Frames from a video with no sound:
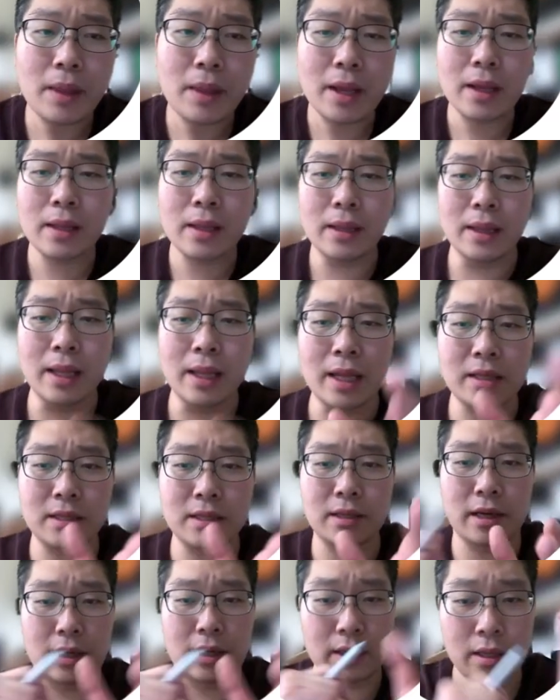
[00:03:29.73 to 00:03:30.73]
Let's
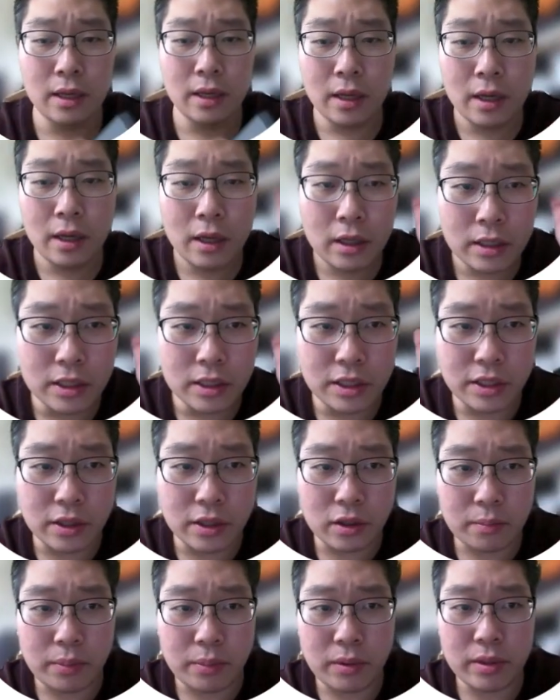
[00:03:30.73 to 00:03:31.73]
think.
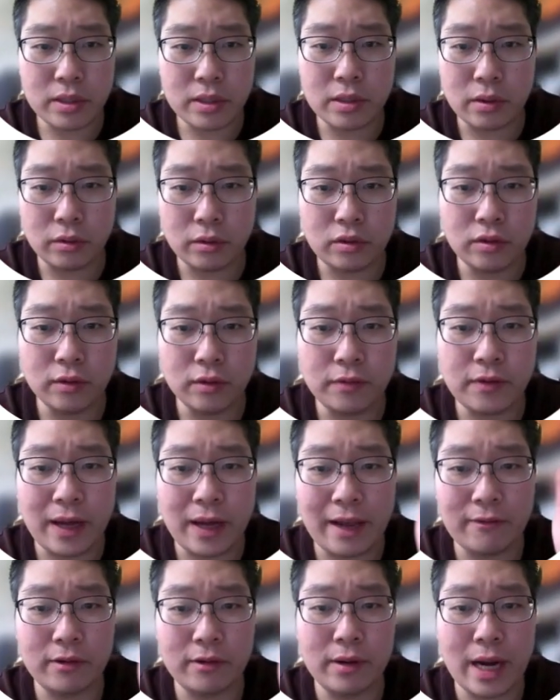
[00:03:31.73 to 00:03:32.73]

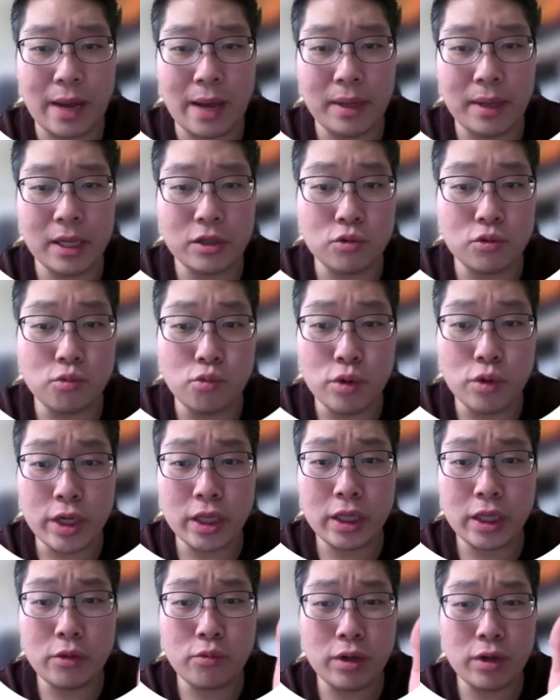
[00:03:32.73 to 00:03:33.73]
0.025 gram is
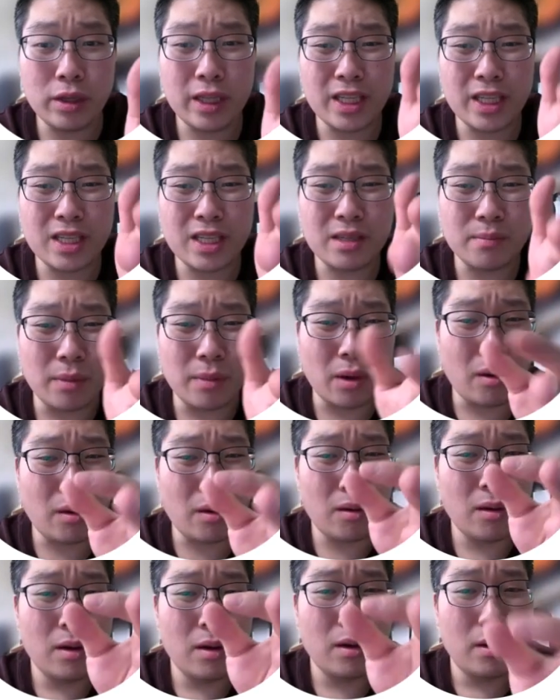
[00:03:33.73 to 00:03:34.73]
really
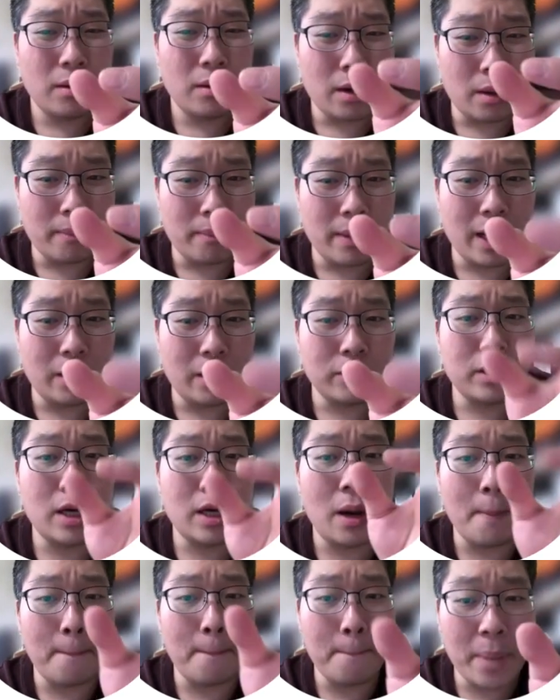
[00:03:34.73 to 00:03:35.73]
small amount
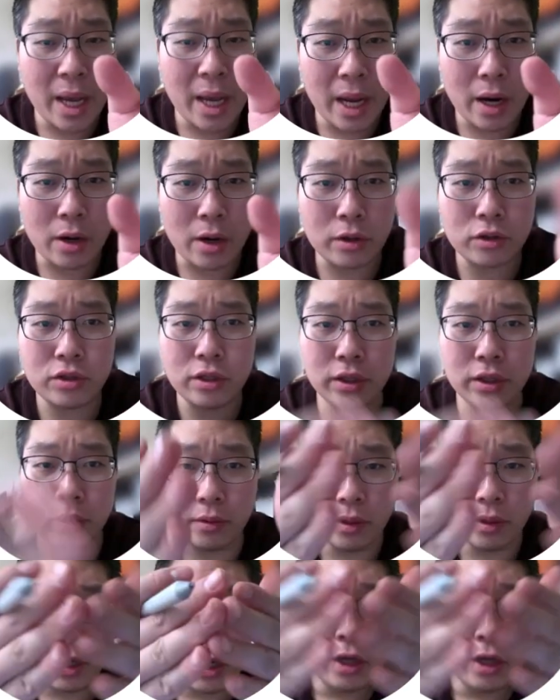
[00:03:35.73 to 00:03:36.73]
compared
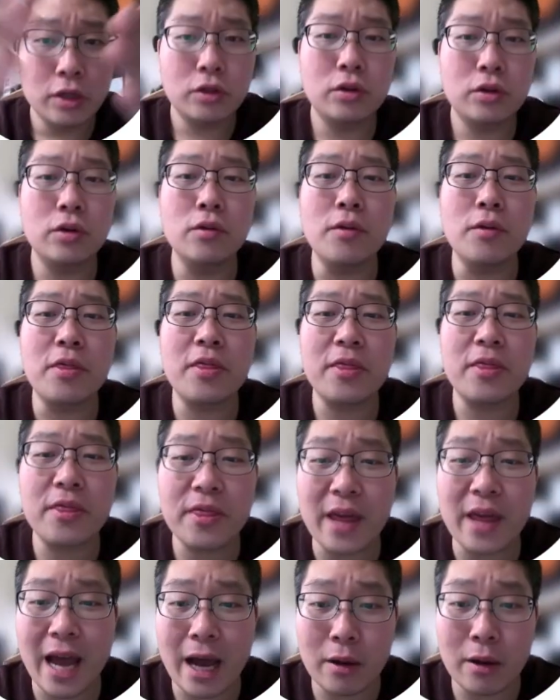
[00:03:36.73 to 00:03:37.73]
to
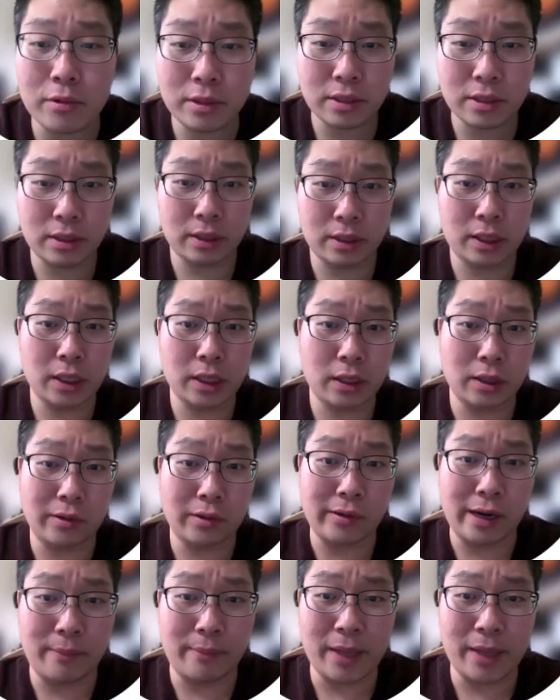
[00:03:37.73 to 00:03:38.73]
2,000
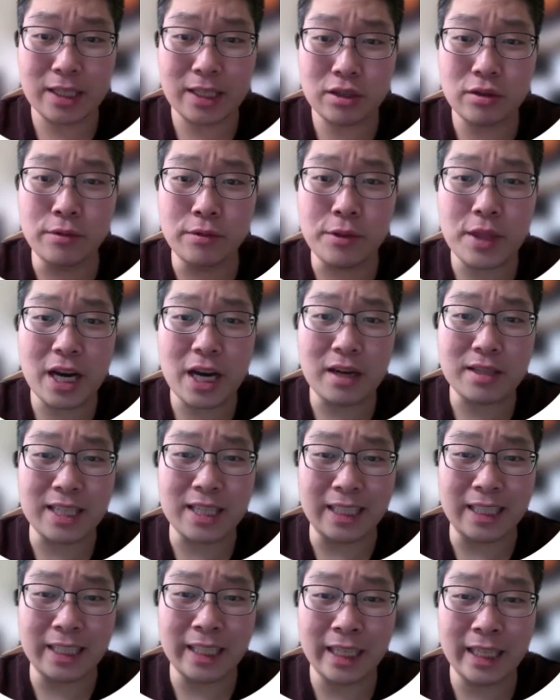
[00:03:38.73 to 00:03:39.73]
kilogram. That's
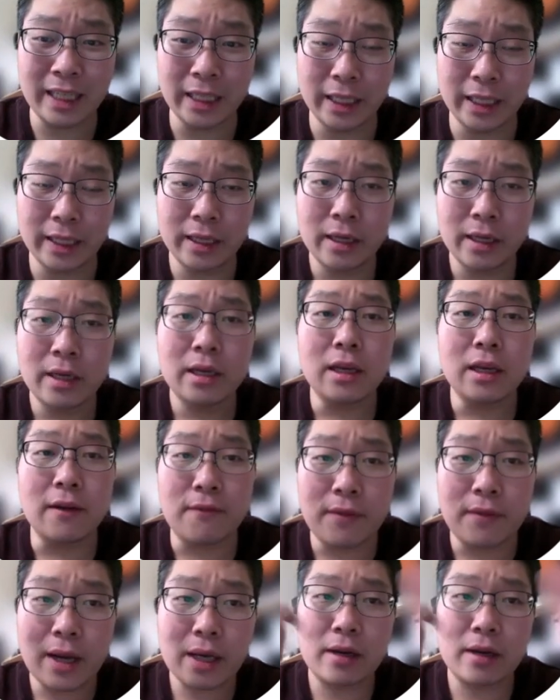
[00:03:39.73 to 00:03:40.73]
2,000 ton.
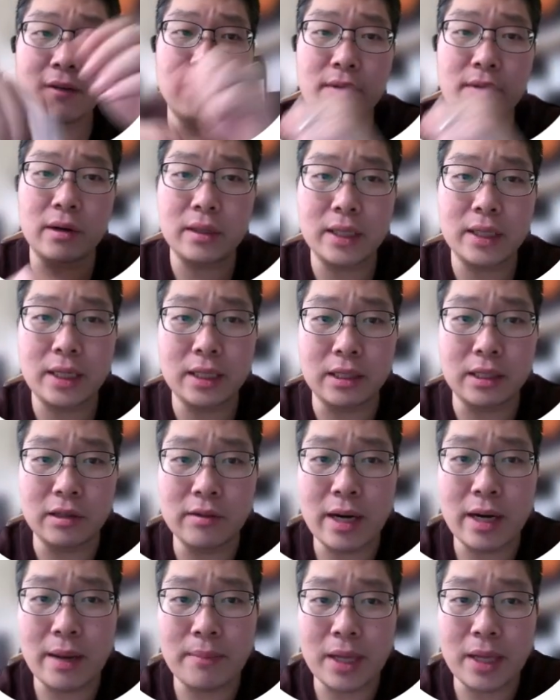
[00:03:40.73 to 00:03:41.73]
If I convert that in
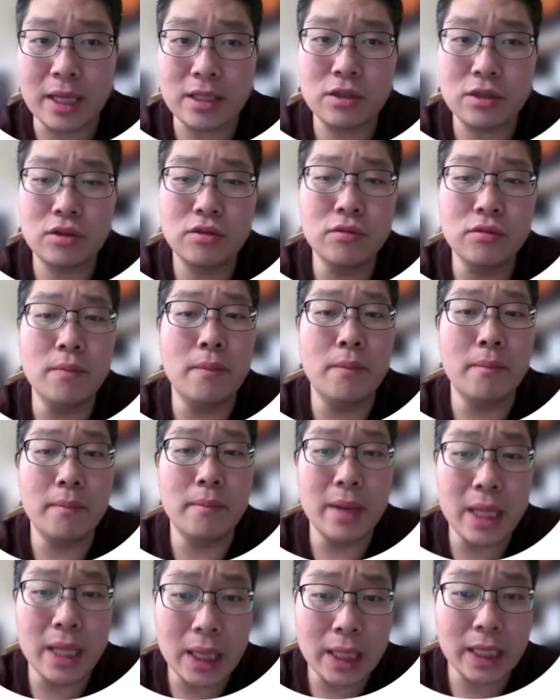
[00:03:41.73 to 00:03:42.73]
gram, that's 2
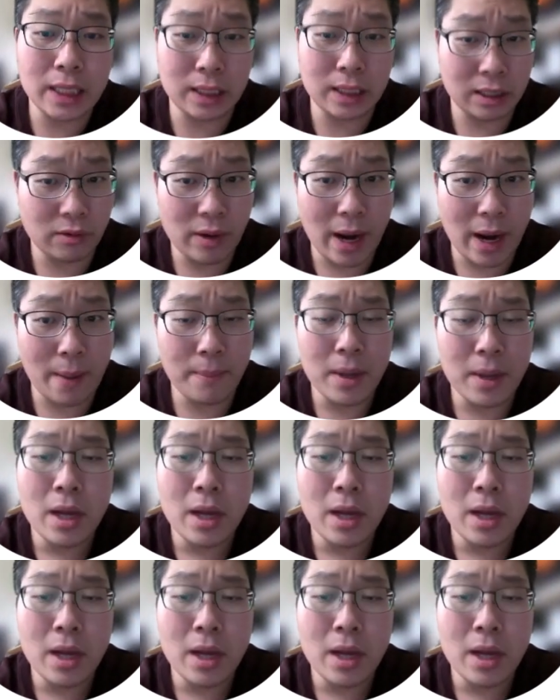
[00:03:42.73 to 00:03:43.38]
million gram.